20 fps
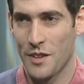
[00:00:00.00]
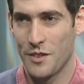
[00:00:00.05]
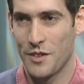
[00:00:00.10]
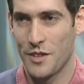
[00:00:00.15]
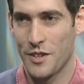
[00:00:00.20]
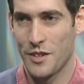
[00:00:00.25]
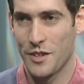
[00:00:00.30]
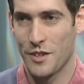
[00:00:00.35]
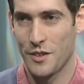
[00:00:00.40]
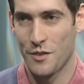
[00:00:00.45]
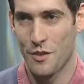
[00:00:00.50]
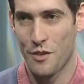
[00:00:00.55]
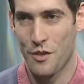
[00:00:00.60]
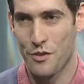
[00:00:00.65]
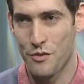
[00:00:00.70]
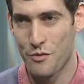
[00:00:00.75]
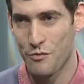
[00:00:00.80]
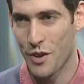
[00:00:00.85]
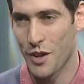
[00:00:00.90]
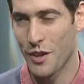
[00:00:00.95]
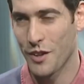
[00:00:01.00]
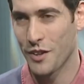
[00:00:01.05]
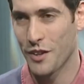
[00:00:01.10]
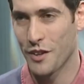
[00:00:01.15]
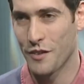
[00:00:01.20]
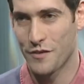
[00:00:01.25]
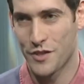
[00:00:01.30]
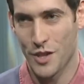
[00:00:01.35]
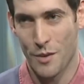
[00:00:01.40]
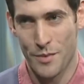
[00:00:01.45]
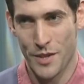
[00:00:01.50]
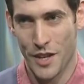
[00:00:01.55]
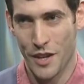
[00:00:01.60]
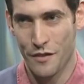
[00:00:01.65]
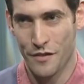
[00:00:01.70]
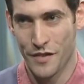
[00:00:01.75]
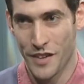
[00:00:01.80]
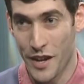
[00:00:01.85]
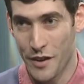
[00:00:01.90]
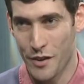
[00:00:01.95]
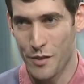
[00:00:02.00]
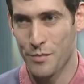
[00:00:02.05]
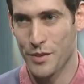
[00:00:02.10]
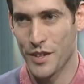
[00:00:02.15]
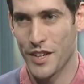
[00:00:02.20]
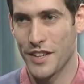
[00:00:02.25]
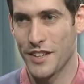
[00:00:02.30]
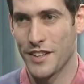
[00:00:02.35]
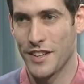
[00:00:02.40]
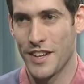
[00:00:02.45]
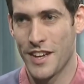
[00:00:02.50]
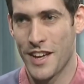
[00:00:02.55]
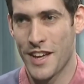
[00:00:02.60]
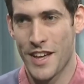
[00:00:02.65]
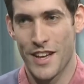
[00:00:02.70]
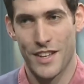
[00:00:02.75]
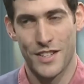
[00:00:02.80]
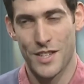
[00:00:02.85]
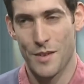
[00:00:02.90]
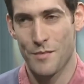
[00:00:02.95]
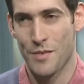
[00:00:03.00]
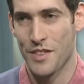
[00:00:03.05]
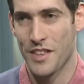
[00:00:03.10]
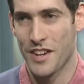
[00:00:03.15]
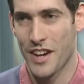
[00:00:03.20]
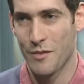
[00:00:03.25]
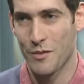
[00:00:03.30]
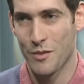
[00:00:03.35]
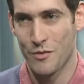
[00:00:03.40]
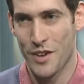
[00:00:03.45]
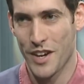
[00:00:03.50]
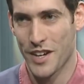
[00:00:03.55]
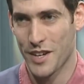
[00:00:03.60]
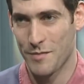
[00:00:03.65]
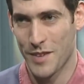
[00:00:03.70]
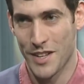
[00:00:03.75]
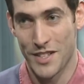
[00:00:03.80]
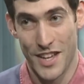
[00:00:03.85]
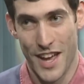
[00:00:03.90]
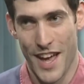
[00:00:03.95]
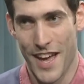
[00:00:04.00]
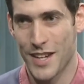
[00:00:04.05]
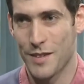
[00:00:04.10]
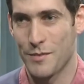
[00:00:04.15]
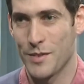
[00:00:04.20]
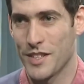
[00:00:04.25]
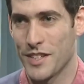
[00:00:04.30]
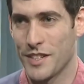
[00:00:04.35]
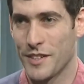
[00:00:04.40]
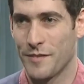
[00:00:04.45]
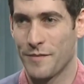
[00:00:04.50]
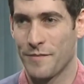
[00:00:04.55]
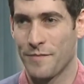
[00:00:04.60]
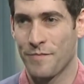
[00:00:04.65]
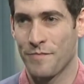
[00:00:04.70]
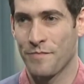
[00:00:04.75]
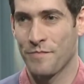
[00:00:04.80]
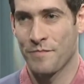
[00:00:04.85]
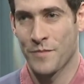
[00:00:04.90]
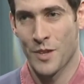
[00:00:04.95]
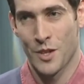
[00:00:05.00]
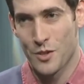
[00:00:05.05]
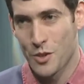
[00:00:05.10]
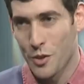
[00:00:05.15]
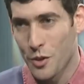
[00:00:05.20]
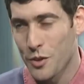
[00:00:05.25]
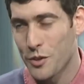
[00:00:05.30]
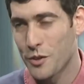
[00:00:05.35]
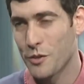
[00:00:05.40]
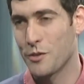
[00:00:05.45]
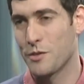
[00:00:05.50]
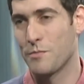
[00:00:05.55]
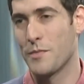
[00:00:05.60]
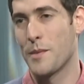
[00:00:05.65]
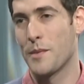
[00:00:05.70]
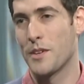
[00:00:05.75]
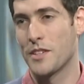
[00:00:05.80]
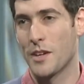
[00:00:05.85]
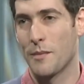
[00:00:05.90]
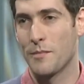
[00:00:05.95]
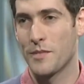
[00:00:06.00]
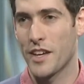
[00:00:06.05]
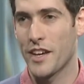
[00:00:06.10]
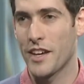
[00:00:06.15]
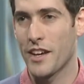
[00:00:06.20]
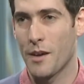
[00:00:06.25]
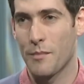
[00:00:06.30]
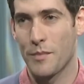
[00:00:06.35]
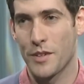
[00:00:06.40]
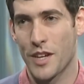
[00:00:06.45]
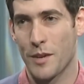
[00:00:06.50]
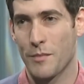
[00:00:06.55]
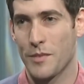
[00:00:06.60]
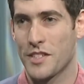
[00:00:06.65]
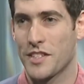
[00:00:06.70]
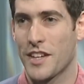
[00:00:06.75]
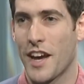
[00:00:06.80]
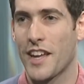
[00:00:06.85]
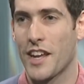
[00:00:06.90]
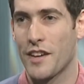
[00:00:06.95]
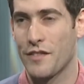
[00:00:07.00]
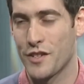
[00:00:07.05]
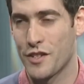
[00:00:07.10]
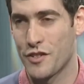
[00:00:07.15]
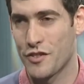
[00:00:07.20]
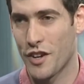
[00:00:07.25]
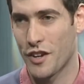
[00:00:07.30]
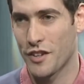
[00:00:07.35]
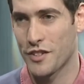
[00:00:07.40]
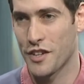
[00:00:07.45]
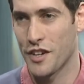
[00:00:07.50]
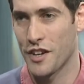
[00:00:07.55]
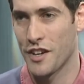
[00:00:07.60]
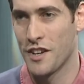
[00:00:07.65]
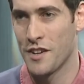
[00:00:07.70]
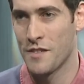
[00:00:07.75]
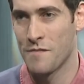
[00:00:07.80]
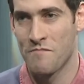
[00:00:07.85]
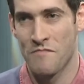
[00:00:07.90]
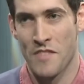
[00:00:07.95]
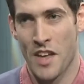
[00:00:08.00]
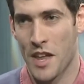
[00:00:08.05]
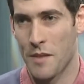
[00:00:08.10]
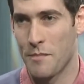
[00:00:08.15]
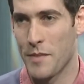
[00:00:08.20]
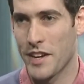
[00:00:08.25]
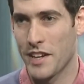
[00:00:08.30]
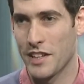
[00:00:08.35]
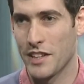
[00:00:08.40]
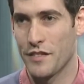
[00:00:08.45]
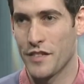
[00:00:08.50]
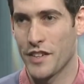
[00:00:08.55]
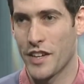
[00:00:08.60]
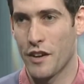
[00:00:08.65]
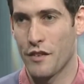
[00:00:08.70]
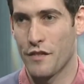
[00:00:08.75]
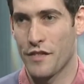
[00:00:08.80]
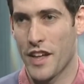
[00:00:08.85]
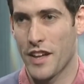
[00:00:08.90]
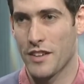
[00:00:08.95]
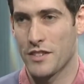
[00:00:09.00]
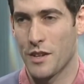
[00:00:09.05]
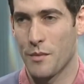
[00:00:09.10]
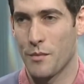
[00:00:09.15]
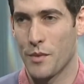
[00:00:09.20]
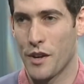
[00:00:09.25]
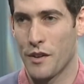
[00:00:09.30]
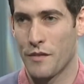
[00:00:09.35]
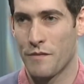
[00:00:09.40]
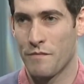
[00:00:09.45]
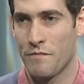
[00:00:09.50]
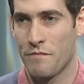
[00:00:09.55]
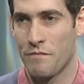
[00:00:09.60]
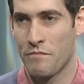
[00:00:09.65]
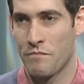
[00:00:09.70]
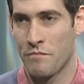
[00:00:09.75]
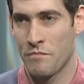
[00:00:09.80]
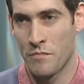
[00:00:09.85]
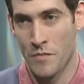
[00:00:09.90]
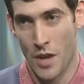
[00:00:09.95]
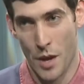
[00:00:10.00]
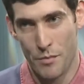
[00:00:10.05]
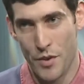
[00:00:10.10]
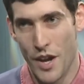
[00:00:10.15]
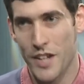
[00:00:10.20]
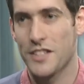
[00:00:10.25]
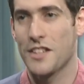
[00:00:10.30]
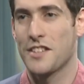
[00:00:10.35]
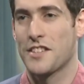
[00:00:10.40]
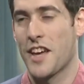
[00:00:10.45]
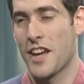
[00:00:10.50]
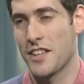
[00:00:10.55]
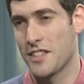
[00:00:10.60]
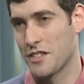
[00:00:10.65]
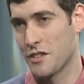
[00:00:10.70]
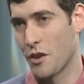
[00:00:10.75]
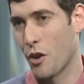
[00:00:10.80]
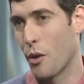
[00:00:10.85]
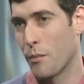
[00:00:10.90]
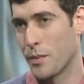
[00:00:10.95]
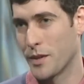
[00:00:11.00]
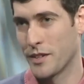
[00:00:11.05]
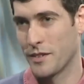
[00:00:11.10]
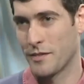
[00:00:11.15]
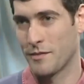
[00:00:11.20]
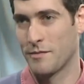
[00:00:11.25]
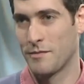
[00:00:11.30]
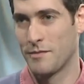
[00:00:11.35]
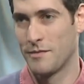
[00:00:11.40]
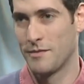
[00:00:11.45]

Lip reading: The thrill of jumping out of an aeroplane is something that I would recommend to anybody. So who knows, maybe someday I'll become a skydive instructor and make a living out of that somewhere. I'll practice science as a hobby.